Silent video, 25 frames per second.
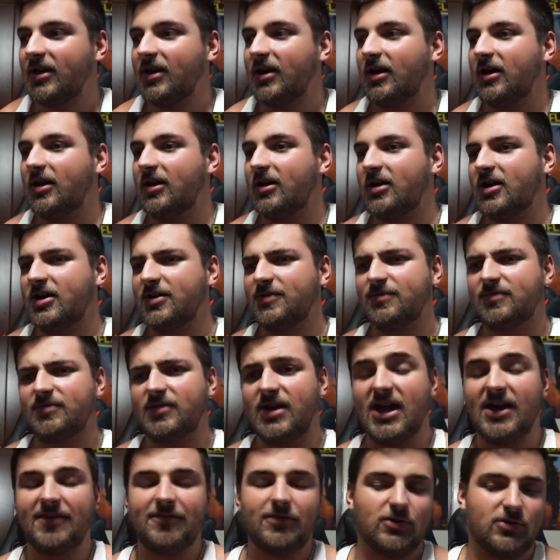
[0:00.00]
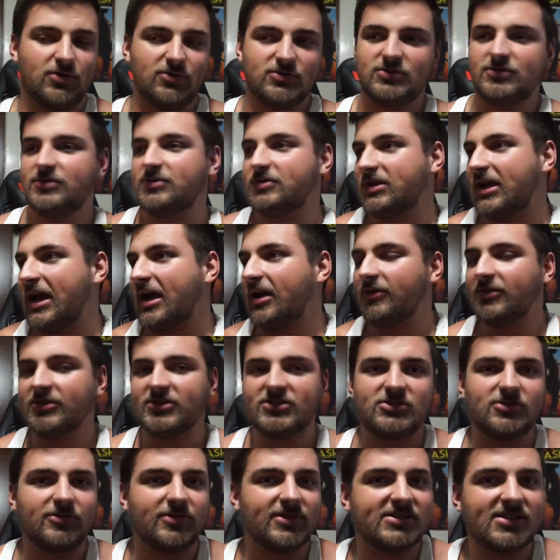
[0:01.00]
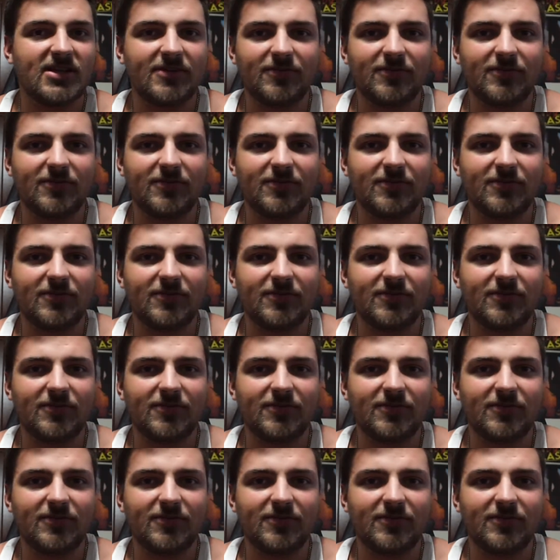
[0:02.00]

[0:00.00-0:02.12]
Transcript: I've heard countless stories.